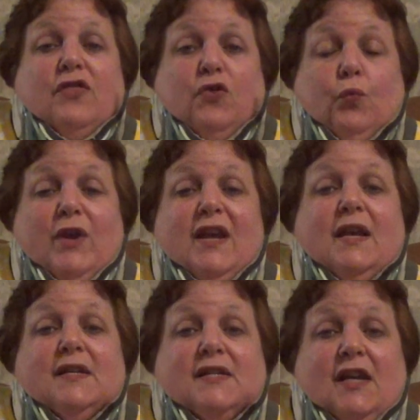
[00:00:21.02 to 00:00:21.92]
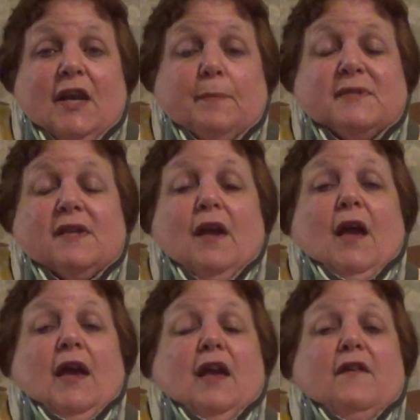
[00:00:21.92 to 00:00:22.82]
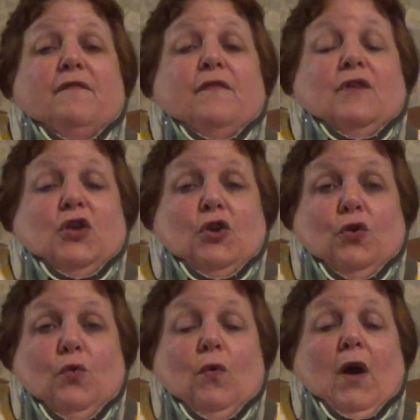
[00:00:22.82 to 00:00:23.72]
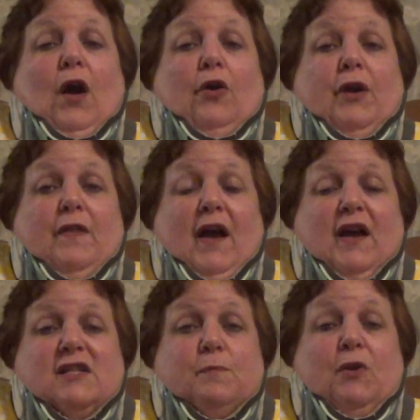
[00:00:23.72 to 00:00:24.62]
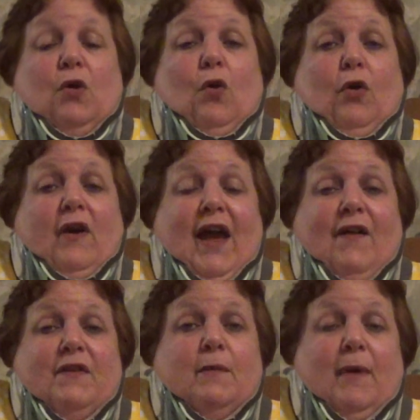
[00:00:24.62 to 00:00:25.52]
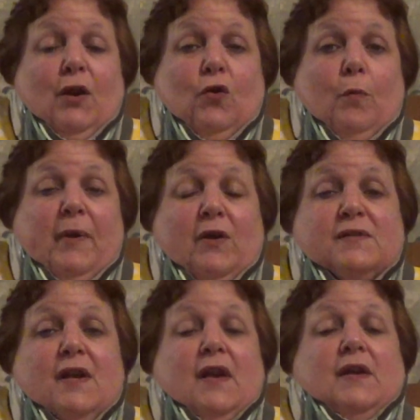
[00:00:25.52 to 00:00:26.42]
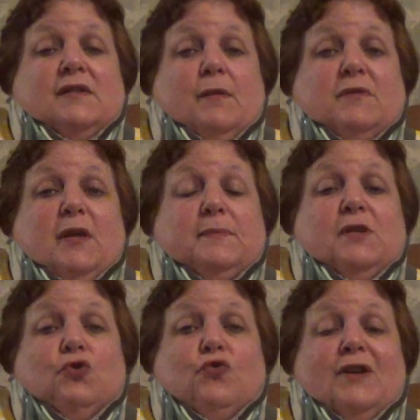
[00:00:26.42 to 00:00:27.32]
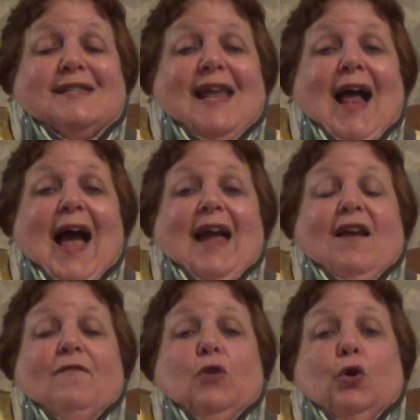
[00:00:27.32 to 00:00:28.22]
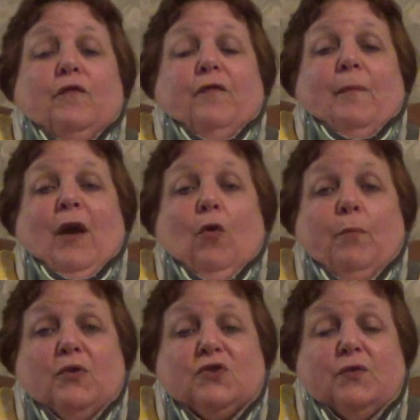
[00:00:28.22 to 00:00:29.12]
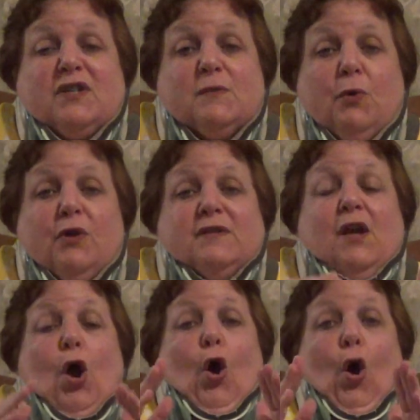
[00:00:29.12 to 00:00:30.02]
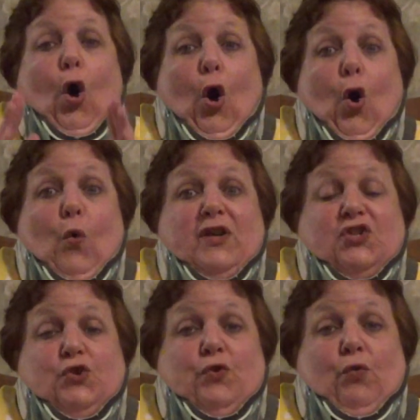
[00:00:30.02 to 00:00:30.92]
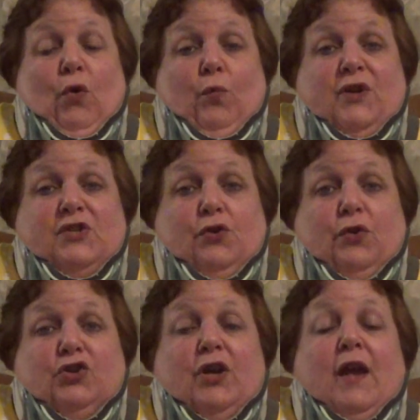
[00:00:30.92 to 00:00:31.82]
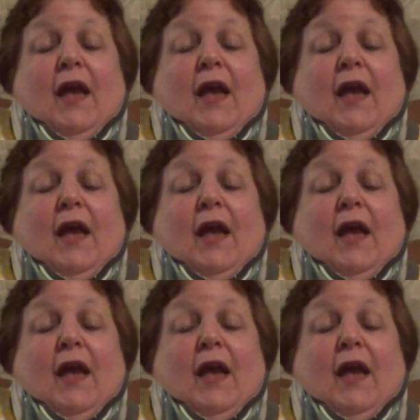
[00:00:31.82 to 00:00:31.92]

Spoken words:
three tips. If you are in the hospital or have any medical bills, some tips and tricks that I have learned from my own personal experience. Always do your own research.